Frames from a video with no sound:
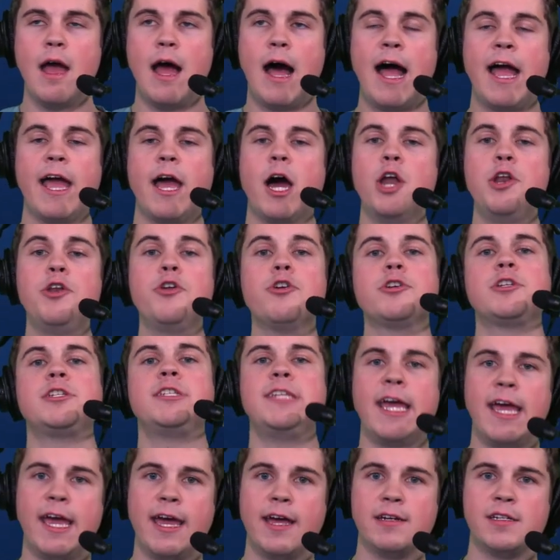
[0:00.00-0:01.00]
I
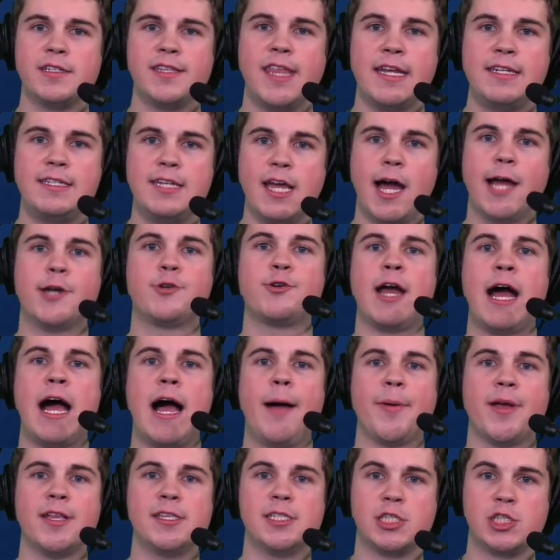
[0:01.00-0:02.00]
understand that DeAndre
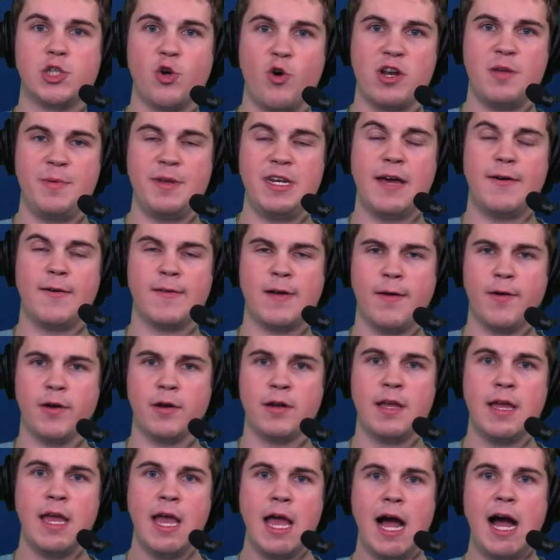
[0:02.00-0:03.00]
Hopkins is going to be double covered.
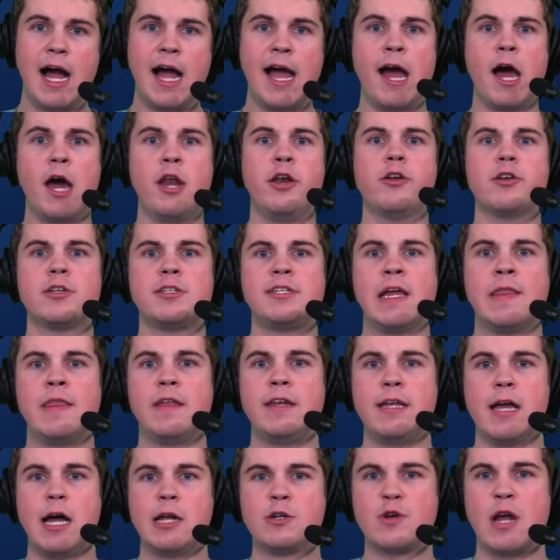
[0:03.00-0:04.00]
I understand that
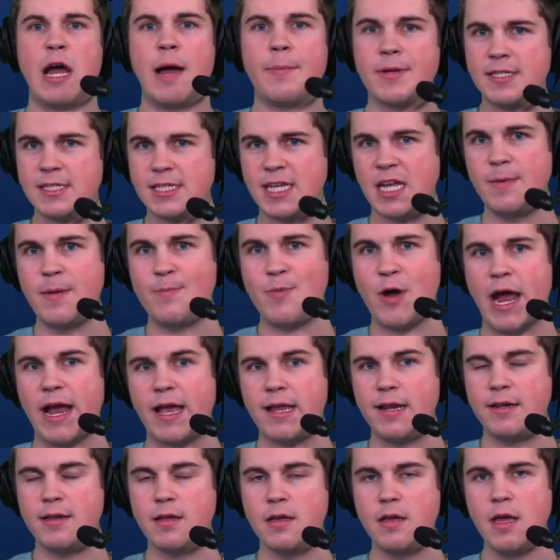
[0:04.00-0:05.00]
DeAndre Hopkins is going to be
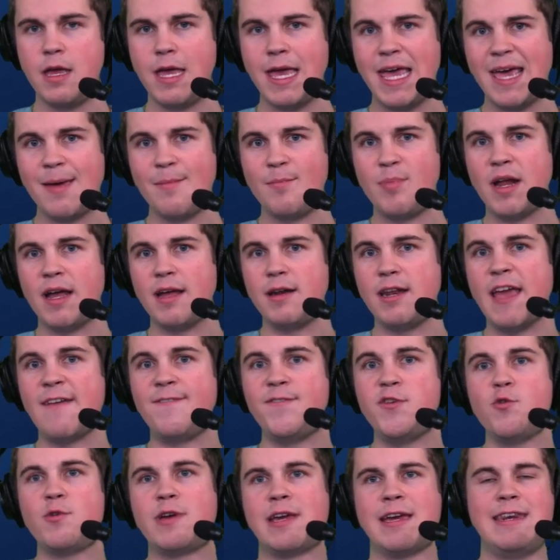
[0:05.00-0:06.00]
bracketed. But
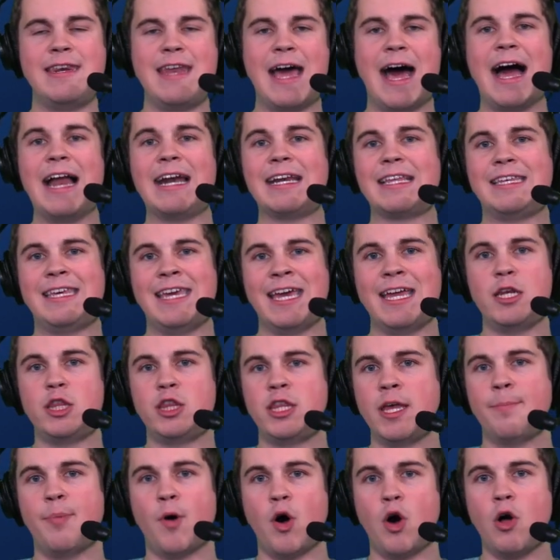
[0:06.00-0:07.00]
if you cannot get
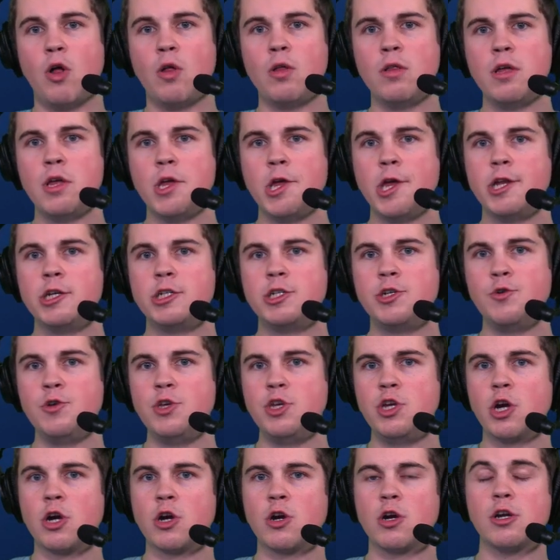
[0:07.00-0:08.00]
the ball to
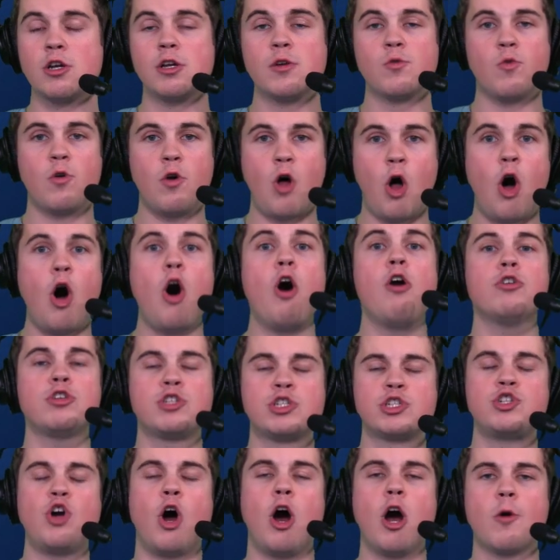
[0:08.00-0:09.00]
your
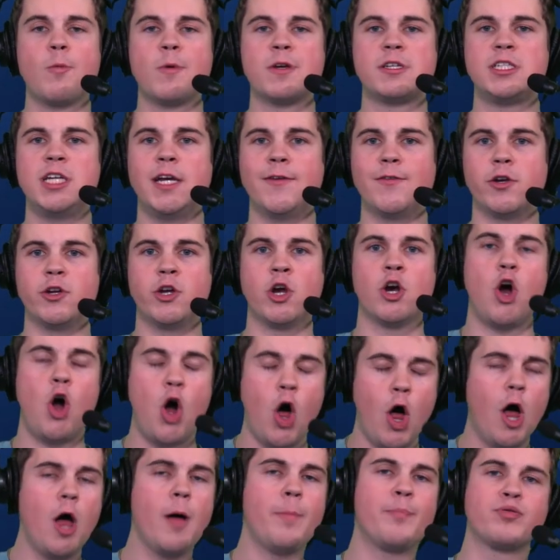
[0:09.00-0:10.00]
all-star receiver, your
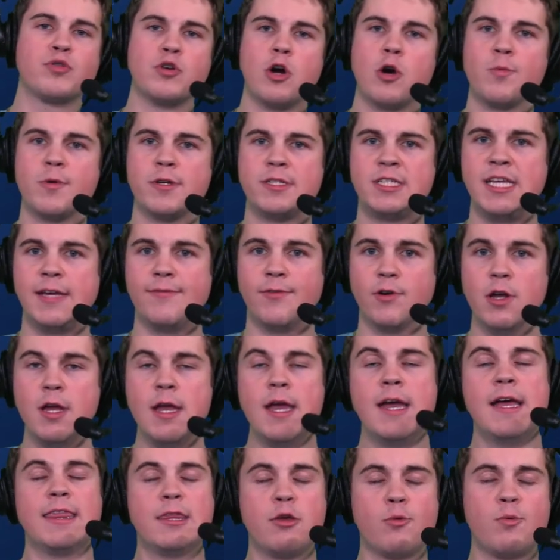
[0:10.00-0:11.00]
all-pro receiver,
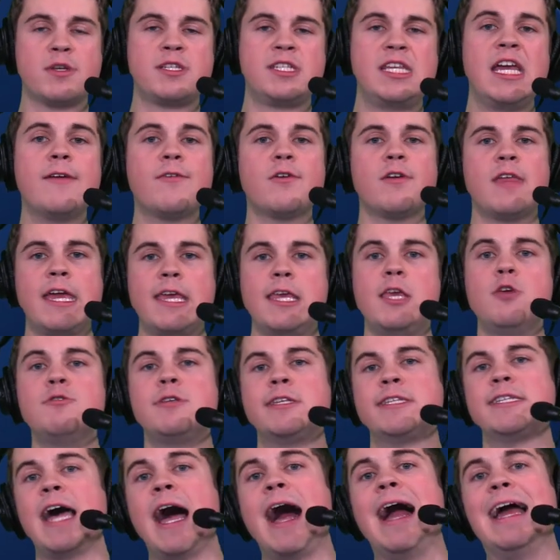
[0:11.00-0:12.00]
the receiver that you
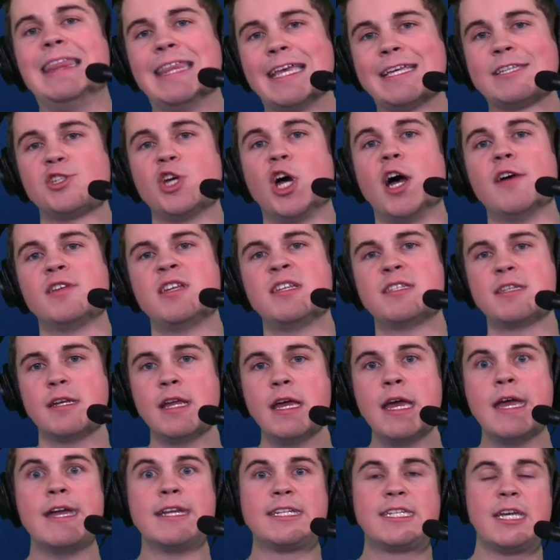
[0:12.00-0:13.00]
signed this offseason
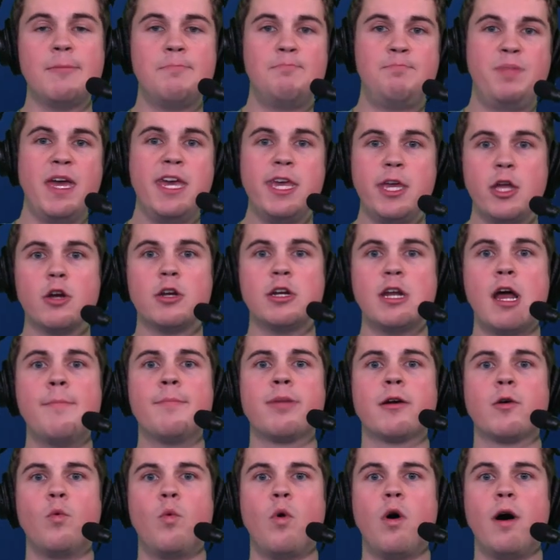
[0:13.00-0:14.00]
to be your
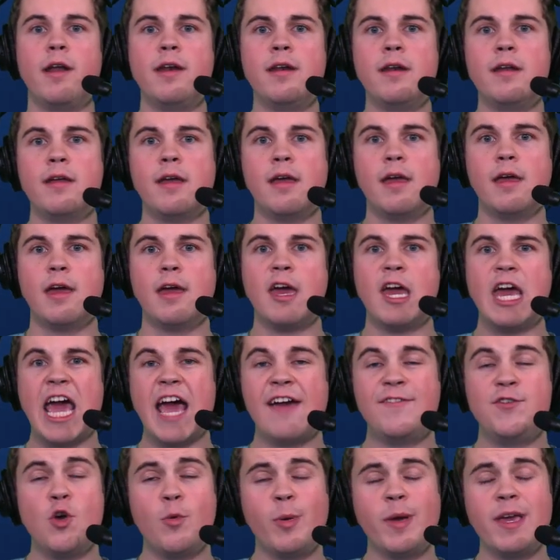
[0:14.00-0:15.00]
number one,
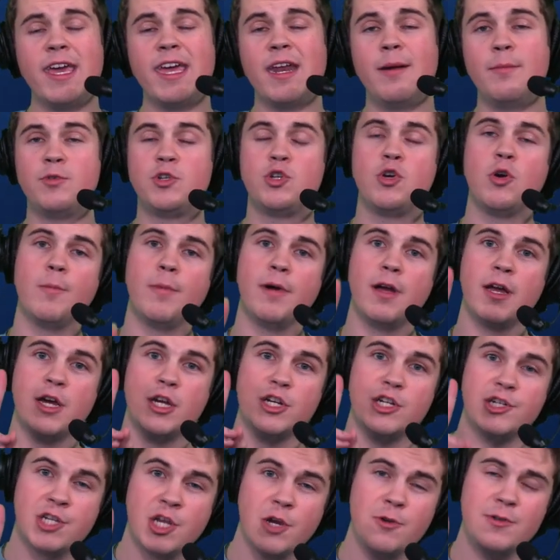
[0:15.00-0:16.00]
if you can get him to him
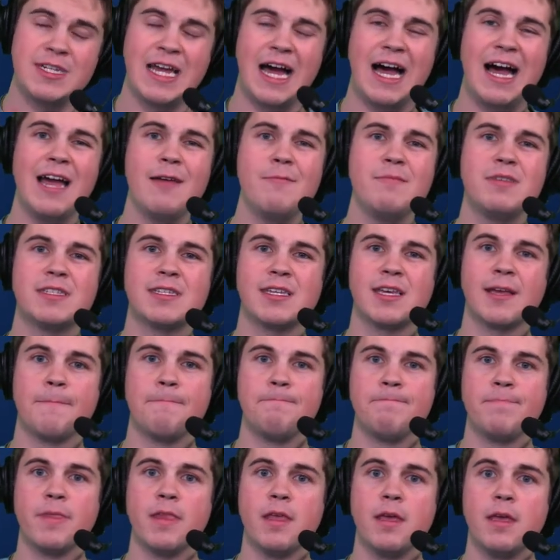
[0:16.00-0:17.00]
two times,
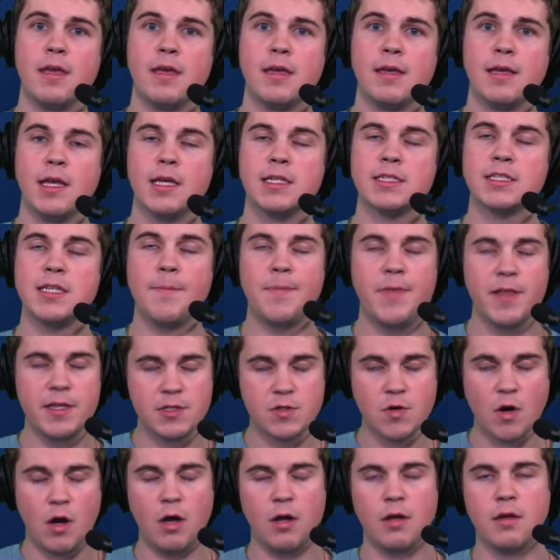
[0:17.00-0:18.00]

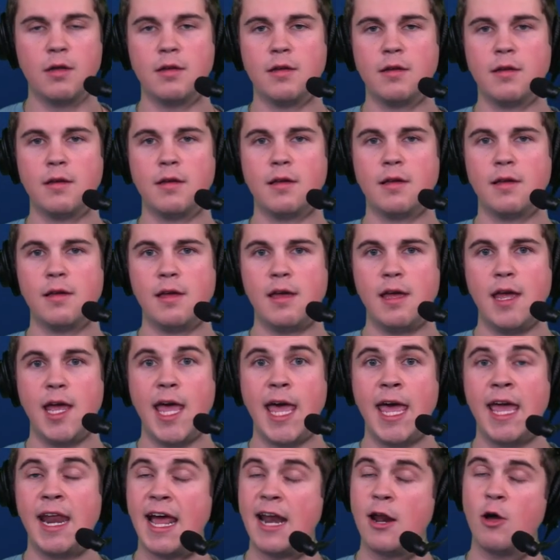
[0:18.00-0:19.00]
something's wrong.
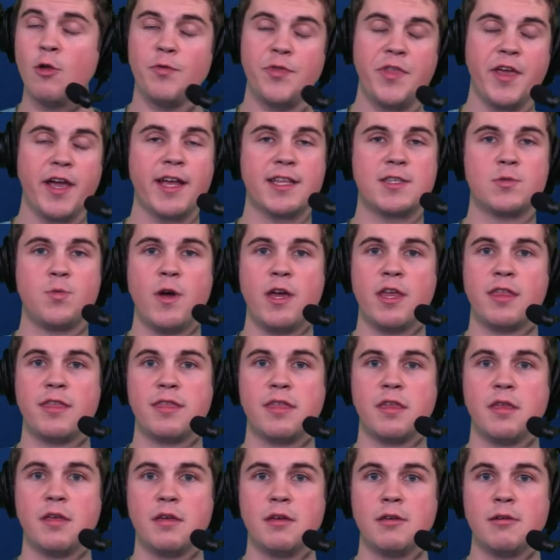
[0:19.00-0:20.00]
And I don't think it's
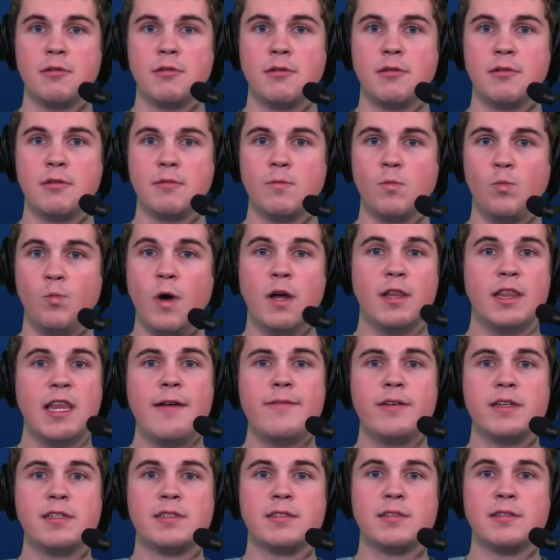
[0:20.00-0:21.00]
with Will
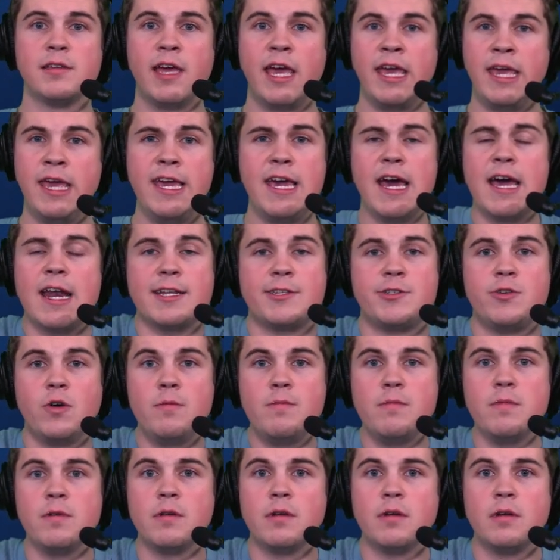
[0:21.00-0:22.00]
Levis. He got it to
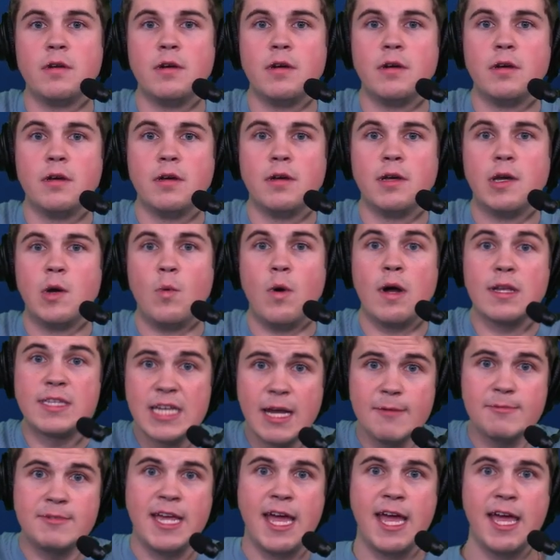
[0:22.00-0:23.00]
him. What's
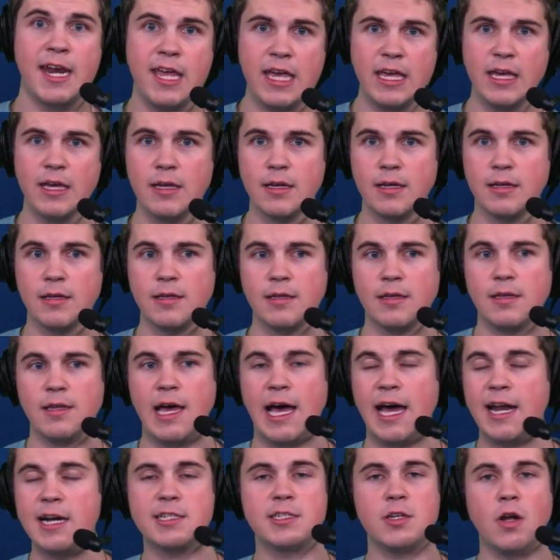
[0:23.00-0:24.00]
up, Tanny?
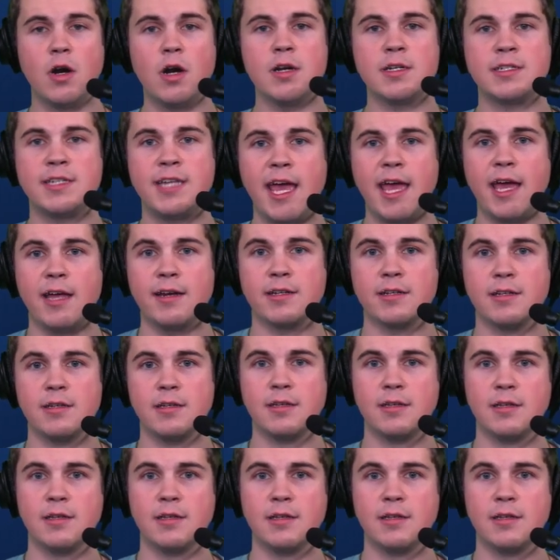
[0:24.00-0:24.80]
I just don't understand.